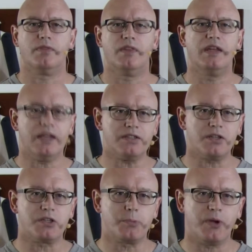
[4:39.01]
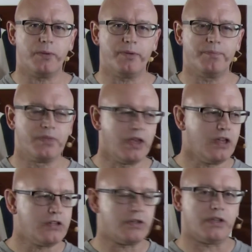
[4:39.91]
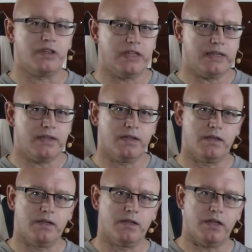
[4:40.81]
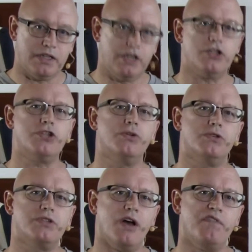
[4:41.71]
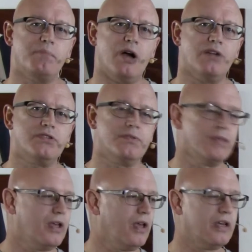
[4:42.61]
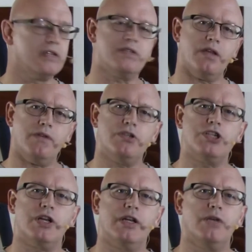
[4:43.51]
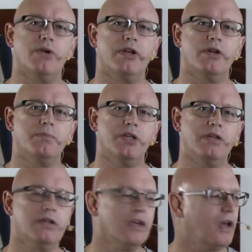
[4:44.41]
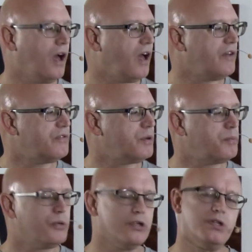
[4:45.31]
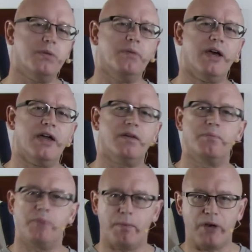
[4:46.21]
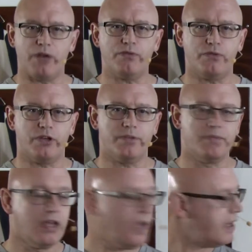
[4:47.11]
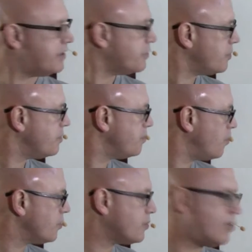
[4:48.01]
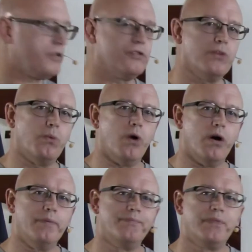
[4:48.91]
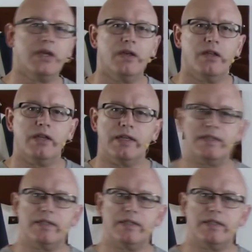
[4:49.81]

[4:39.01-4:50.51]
The next experiment took the additional soft box, and instead of shining right on me, I've pushed it back about a foot and turned it more towards the wall. It